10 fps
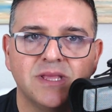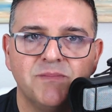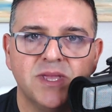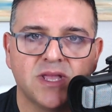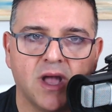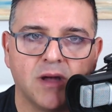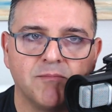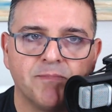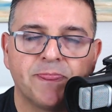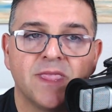
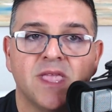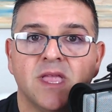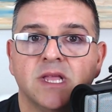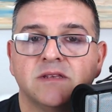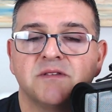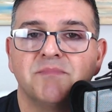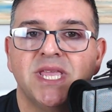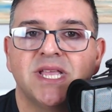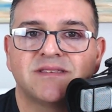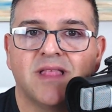become to
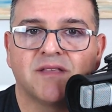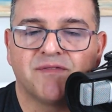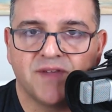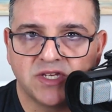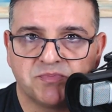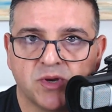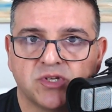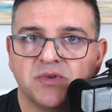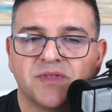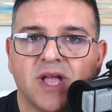me, it's like Facebook
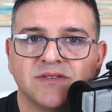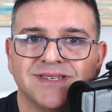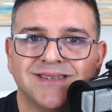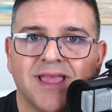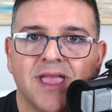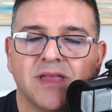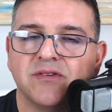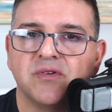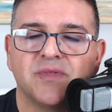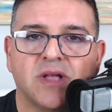2010,
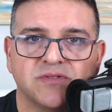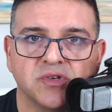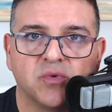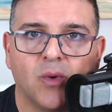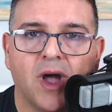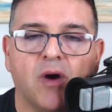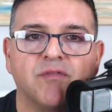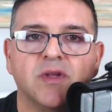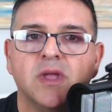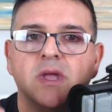2012,
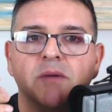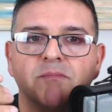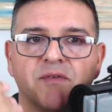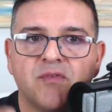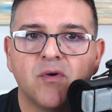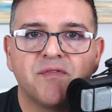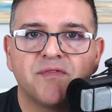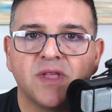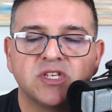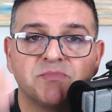before
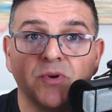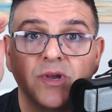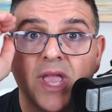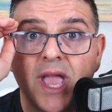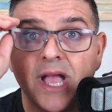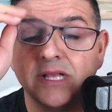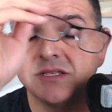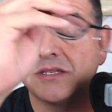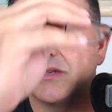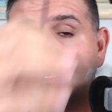Facebook
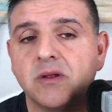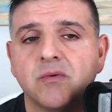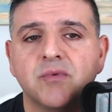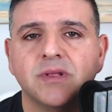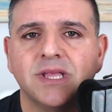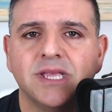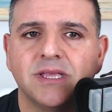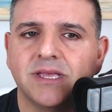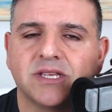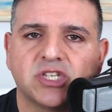has, you know, really
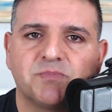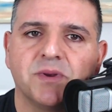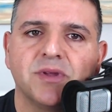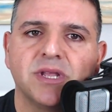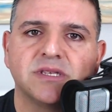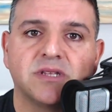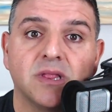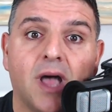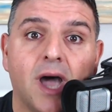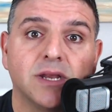experienced a
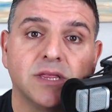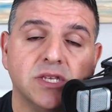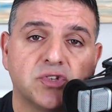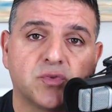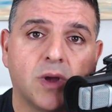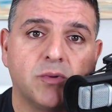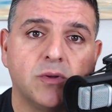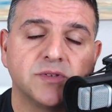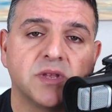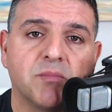lot of these
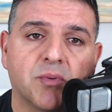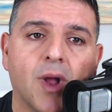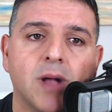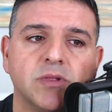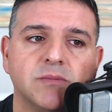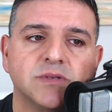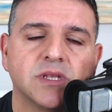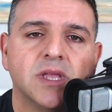troubles and problems.